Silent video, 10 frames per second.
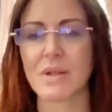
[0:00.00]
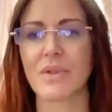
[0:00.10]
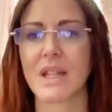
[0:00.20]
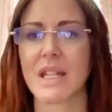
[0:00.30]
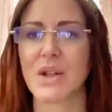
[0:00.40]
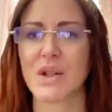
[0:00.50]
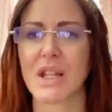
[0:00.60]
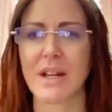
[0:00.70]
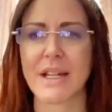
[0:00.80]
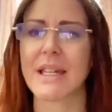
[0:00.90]
to really got a
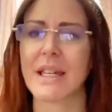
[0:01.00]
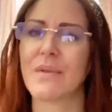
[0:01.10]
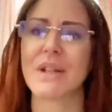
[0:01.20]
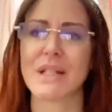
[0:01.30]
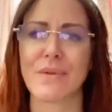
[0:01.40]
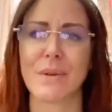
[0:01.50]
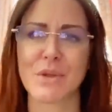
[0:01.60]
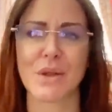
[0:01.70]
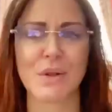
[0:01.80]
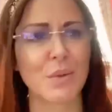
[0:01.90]
liking for this
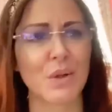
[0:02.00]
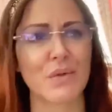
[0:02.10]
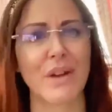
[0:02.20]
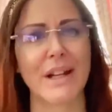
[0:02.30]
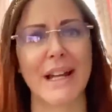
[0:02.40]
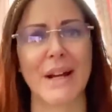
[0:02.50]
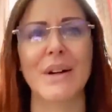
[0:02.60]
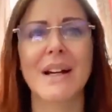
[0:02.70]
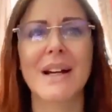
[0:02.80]
Vimto Squash right now.